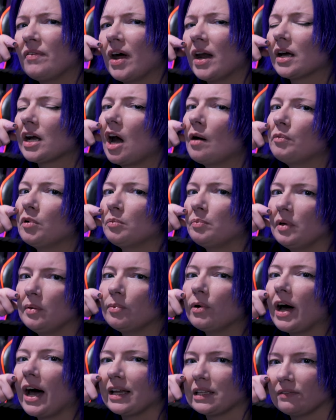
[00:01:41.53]
had a couple of
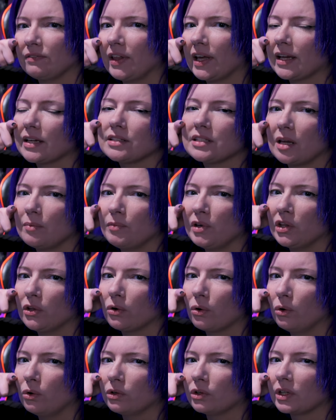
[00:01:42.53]
people ask if they can send me
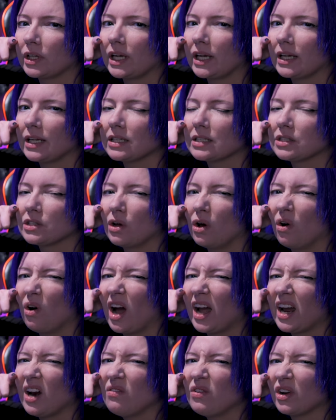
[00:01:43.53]
their older kit. So
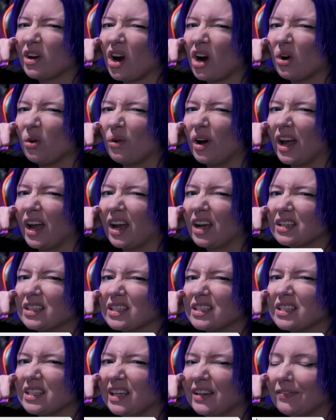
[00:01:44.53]
I gotta figure out a way
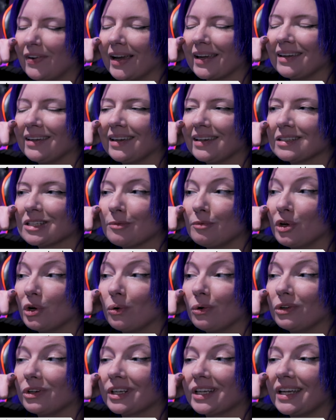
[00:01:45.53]
to see if I can get some of your
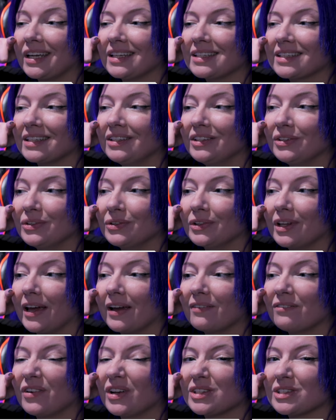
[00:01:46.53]
older kits and do
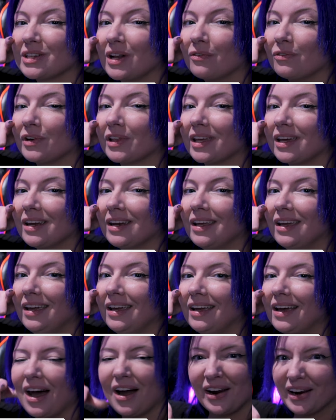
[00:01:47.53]
like fun stuff with it.
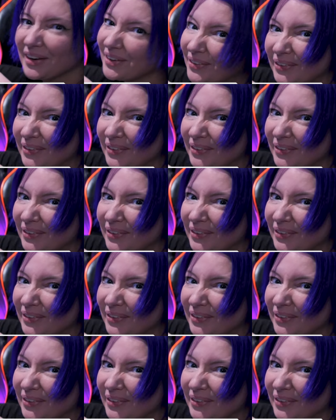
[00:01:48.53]
All right,